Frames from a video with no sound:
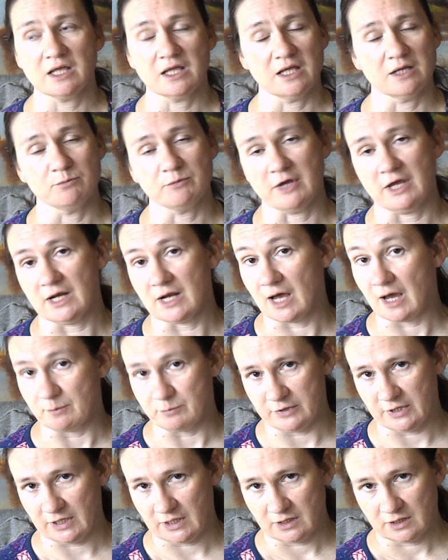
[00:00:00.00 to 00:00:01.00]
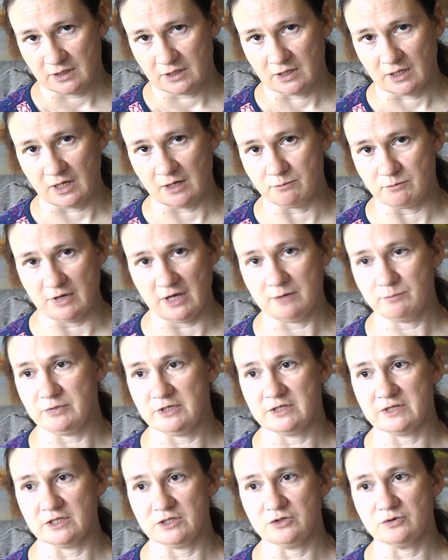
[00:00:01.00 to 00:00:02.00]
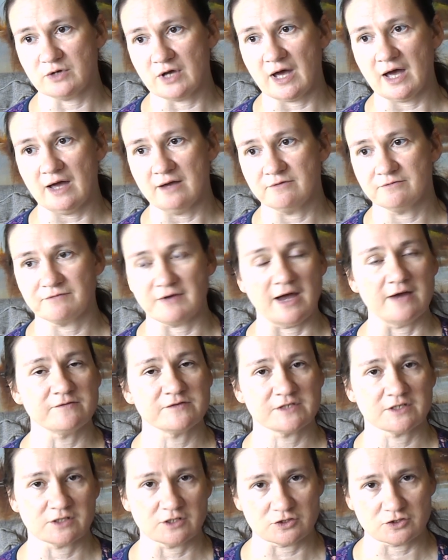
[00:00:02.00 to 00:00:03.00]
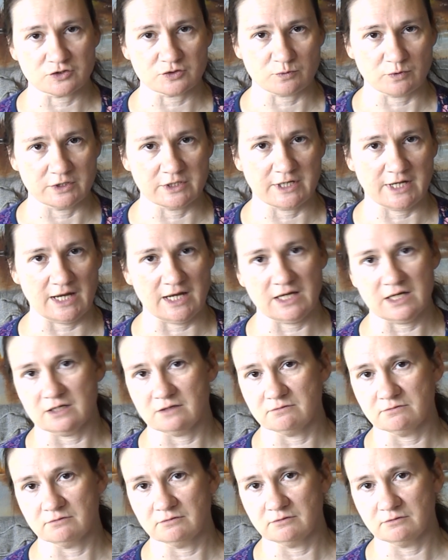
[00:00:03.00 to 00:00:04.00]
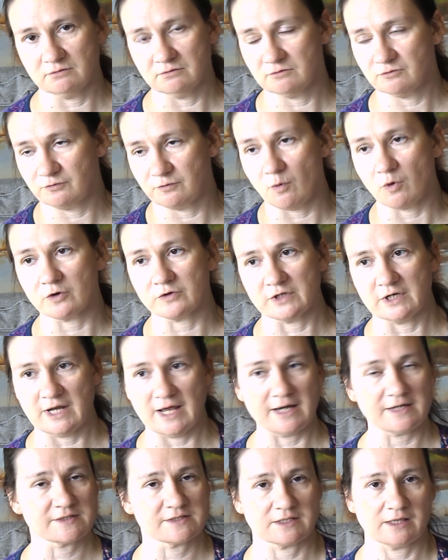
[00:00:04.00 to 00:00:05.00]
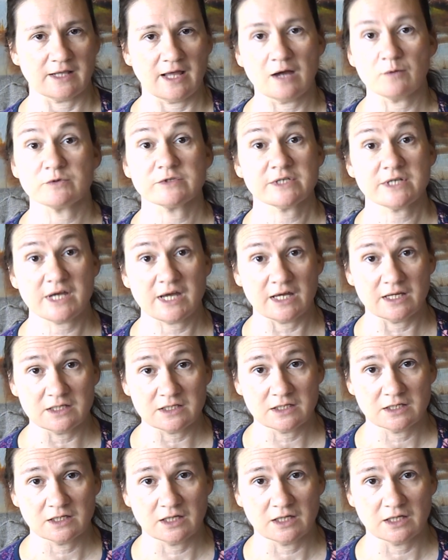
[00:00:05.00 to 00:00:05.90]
It may not be. It may be that you got 5 signatures one day and 4 the next, and that was it.